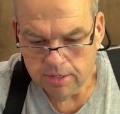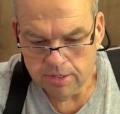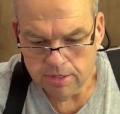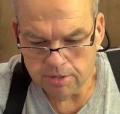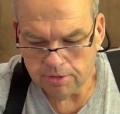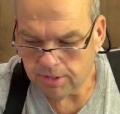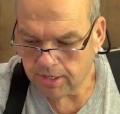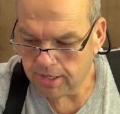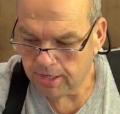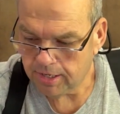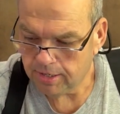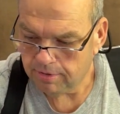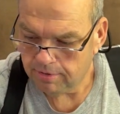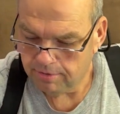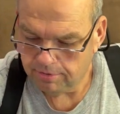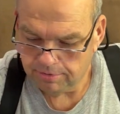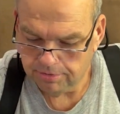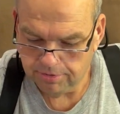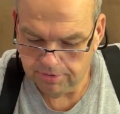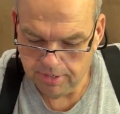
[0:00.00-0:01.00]
Okay,
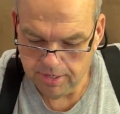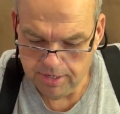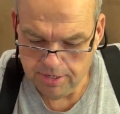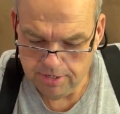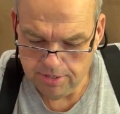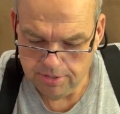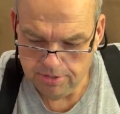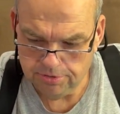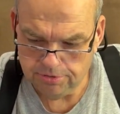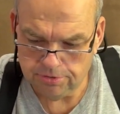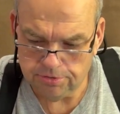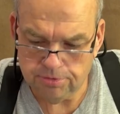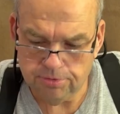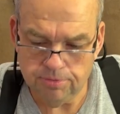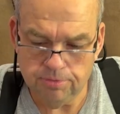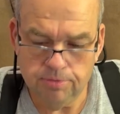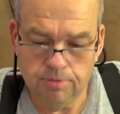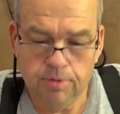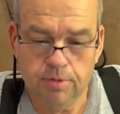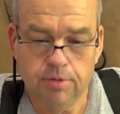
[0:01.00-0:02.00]
these
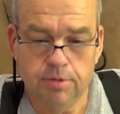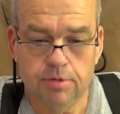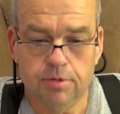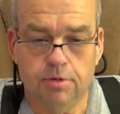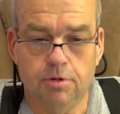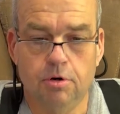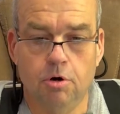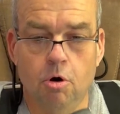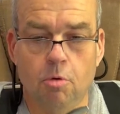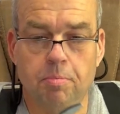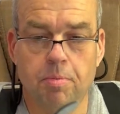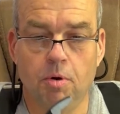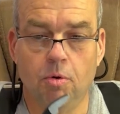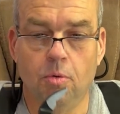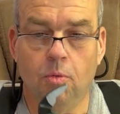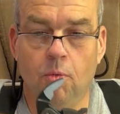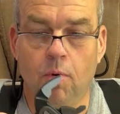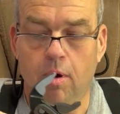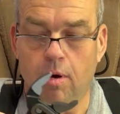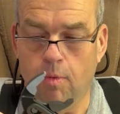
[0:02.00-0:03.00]

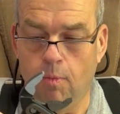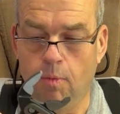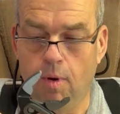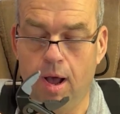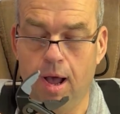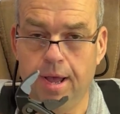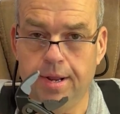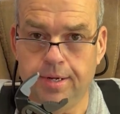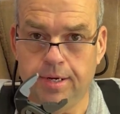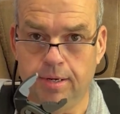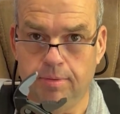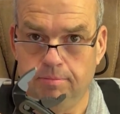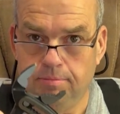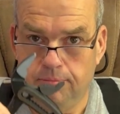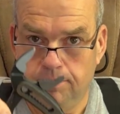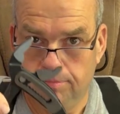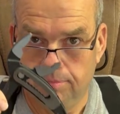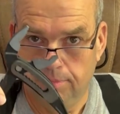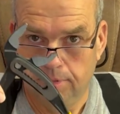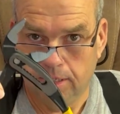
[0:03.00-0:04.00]
open wide up.
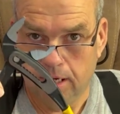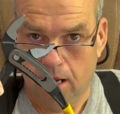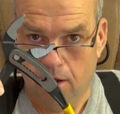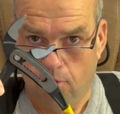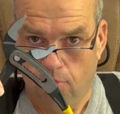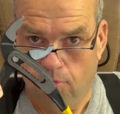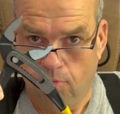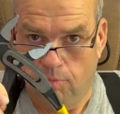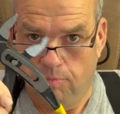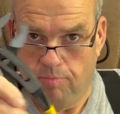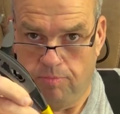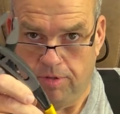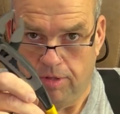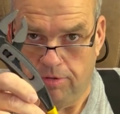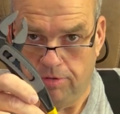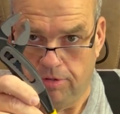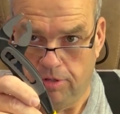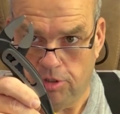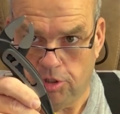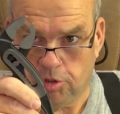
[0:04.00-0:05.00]
Look how
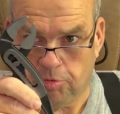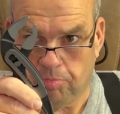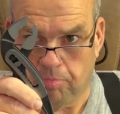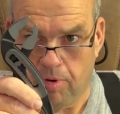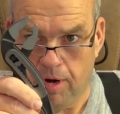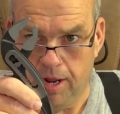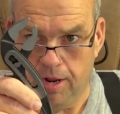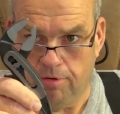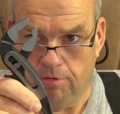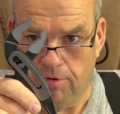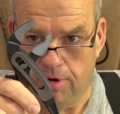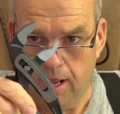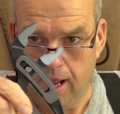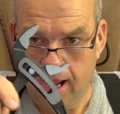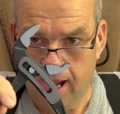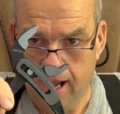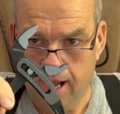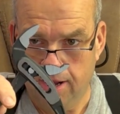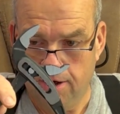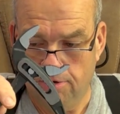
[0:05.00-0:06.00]
the spread on
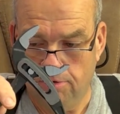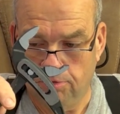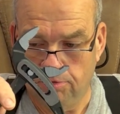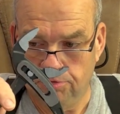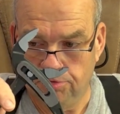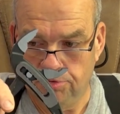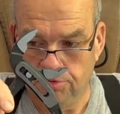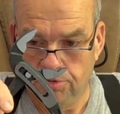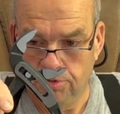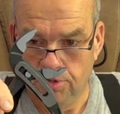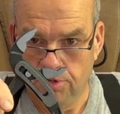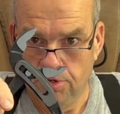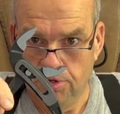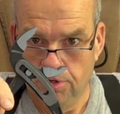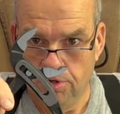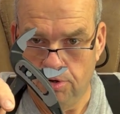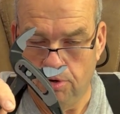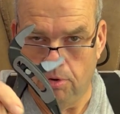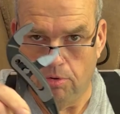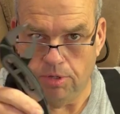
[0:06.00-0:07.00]
the handles
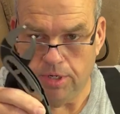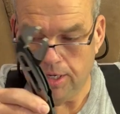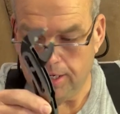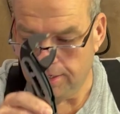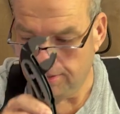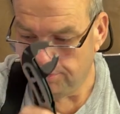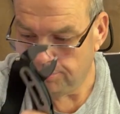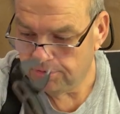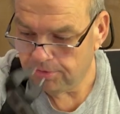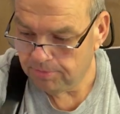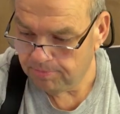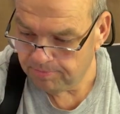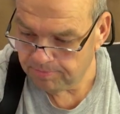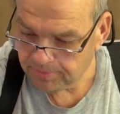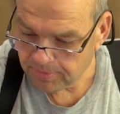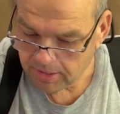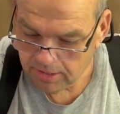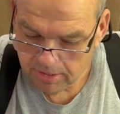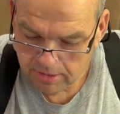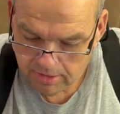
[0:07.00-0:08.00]
on these.
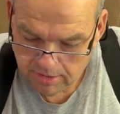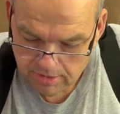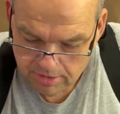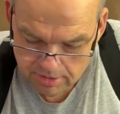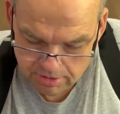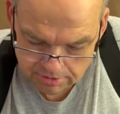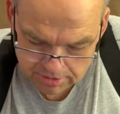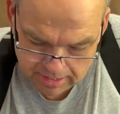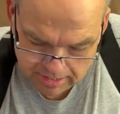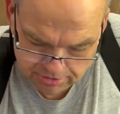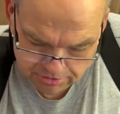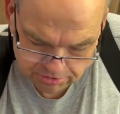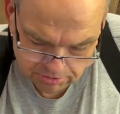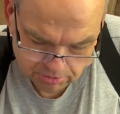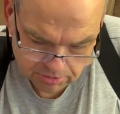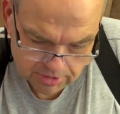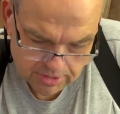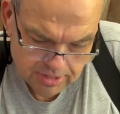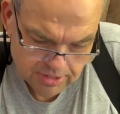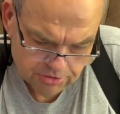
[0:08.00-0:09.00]
Okay, so
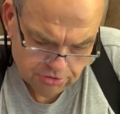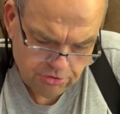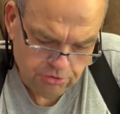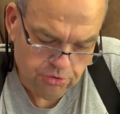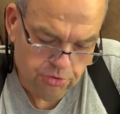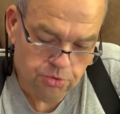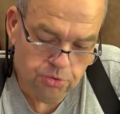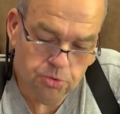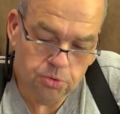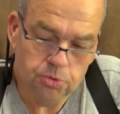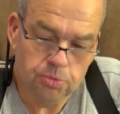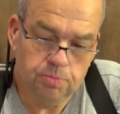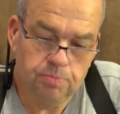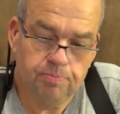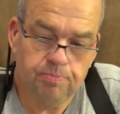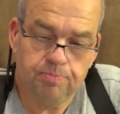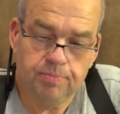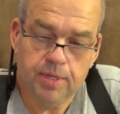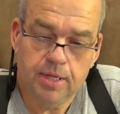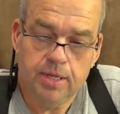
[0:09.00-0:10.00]
on this tool,
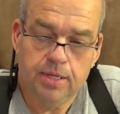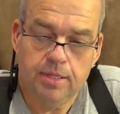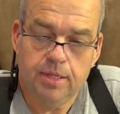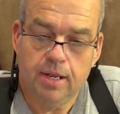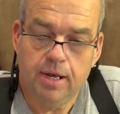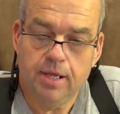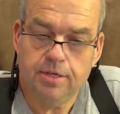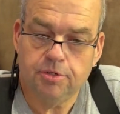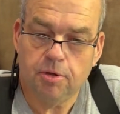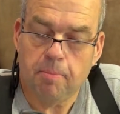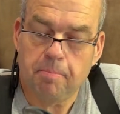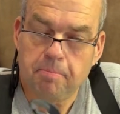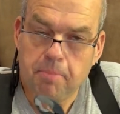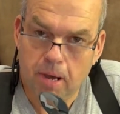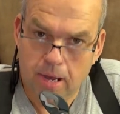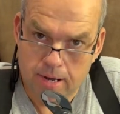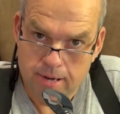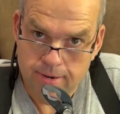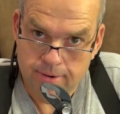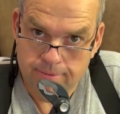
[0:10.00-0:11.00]
it has a
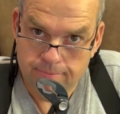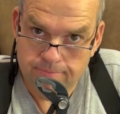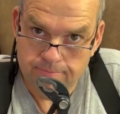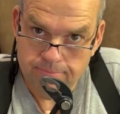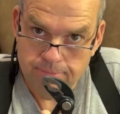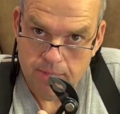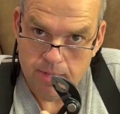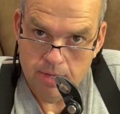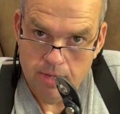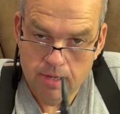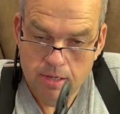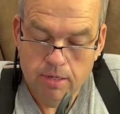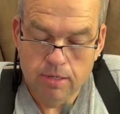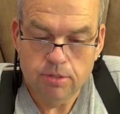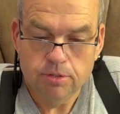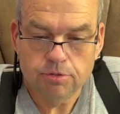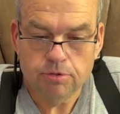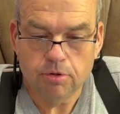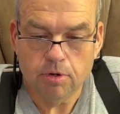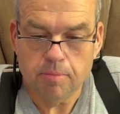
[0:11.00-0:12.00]
button.
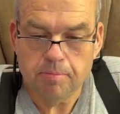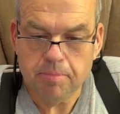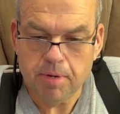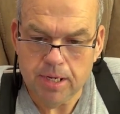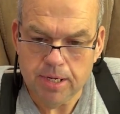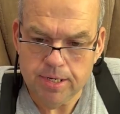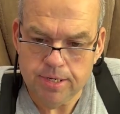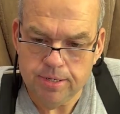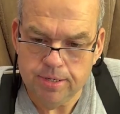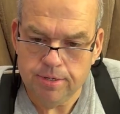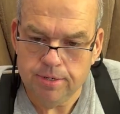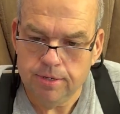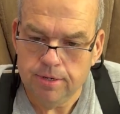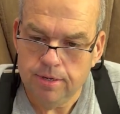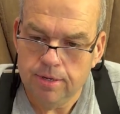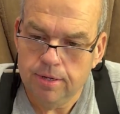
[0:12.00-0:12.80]
So the button,